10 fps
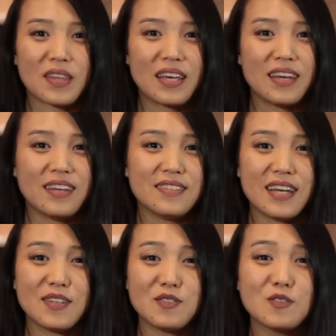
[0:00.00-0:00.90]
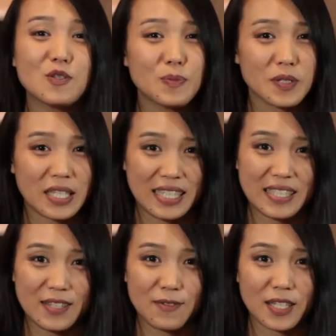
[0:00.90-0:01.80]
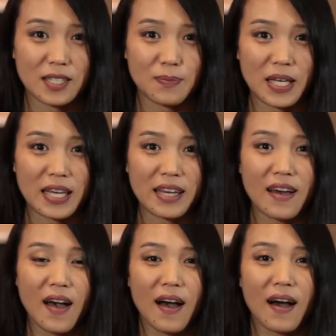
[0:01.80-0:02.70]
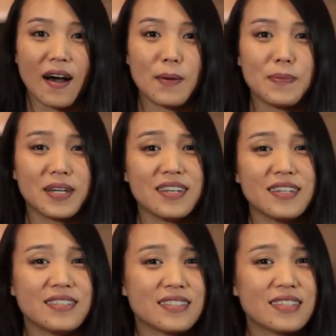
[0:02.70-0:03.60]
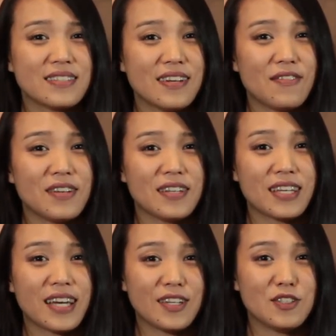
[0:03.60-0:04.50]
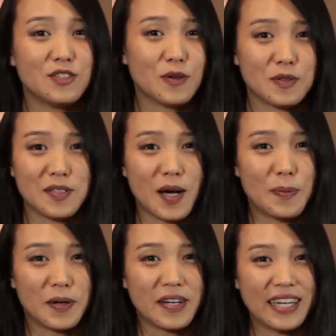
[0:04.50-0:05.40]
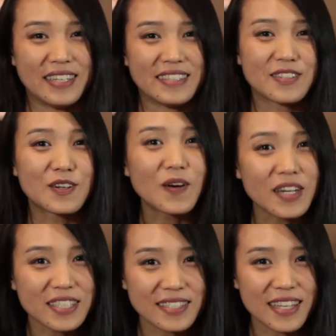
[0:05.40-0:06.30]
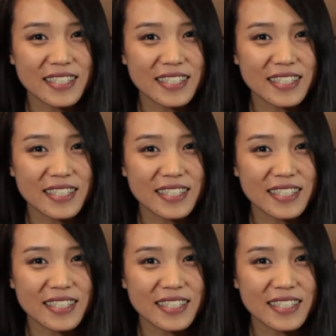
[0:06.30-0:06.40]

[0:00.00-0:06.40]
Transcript: It is a super easy recipe, but it is definitely a showstopper. It is gorgeous on the